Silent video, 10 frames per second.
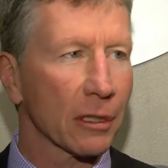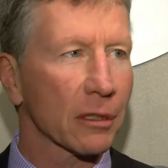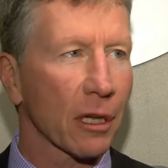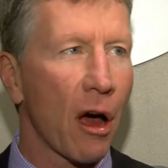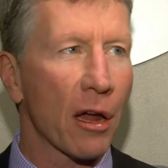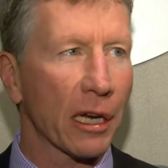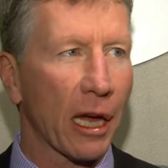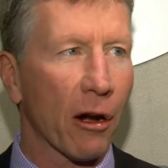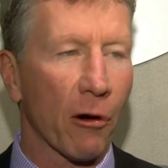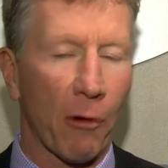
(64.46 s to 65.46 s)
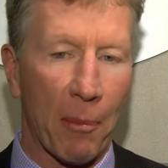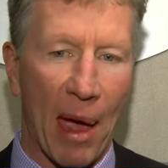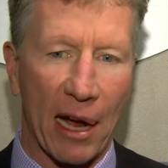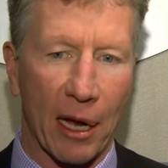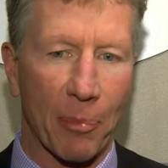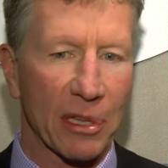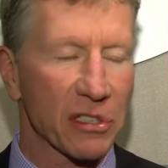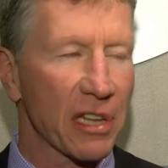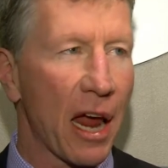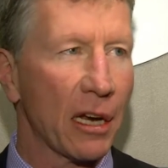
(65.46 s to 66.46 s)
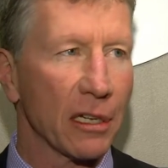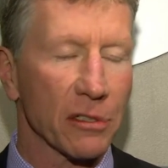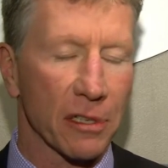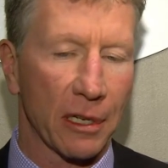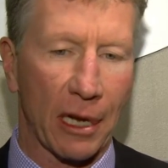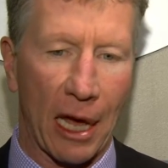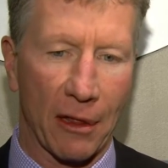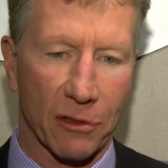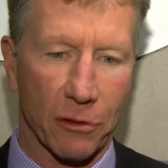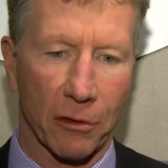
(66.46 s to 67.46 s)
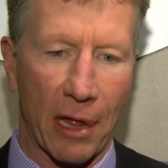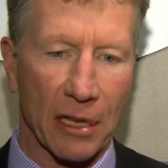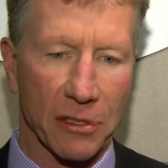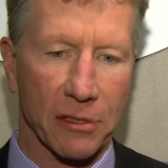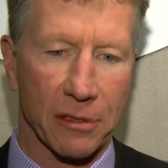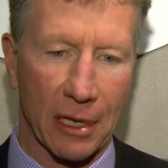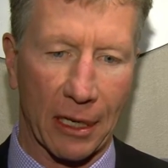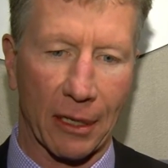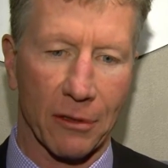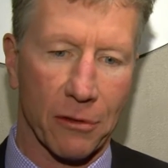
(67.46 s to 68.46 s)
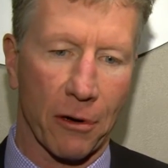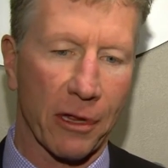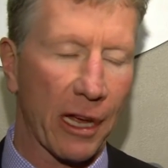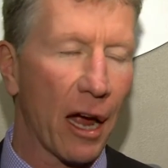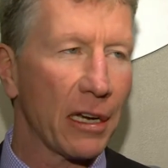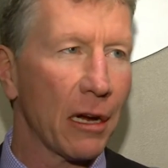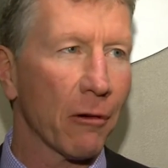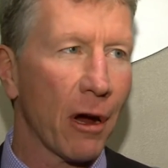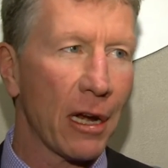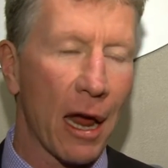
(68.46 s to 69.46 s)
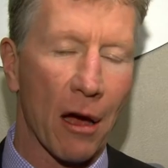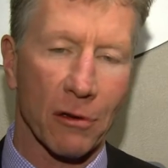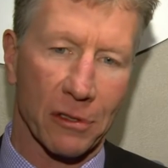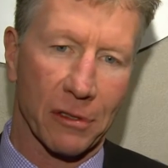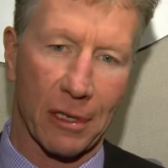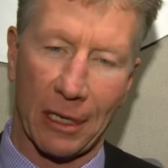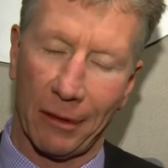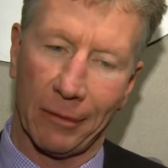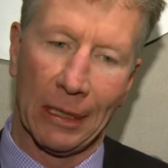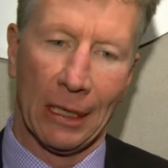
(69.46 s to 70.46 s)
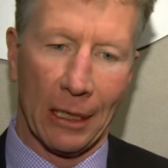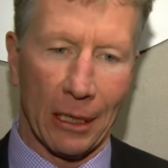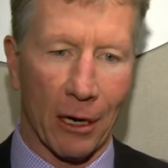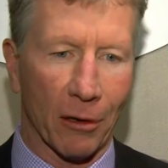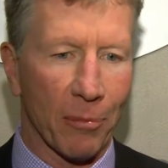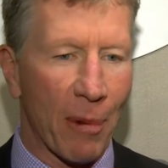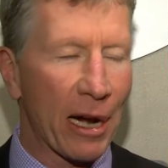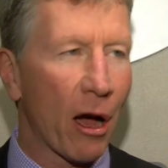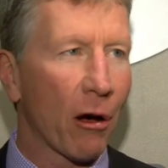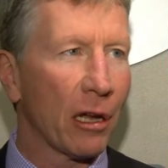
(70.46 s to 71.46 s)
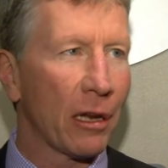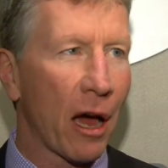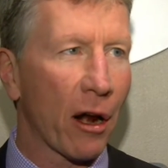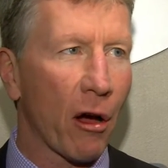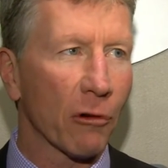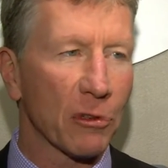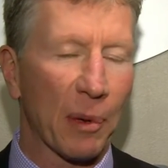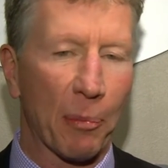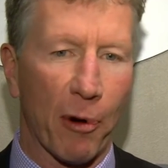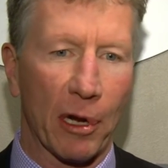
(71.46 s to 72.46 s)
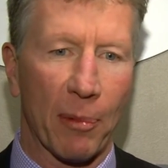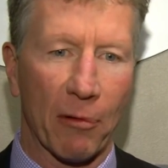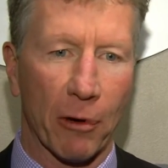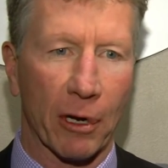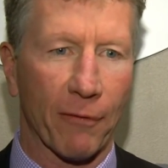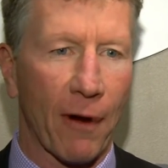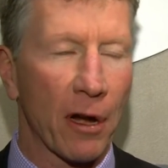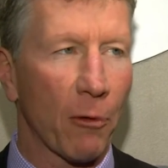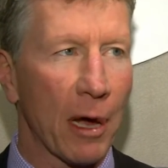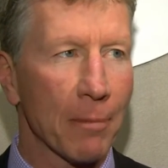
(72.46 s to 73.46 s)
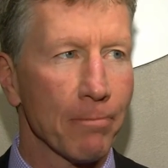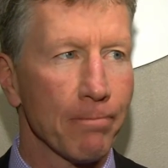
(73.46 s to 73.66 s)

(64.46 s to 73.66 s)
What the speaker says: and clawing to get our way back up in the standings. And so that's sort of the idea right now might not always be pretty, but we're going to find a way.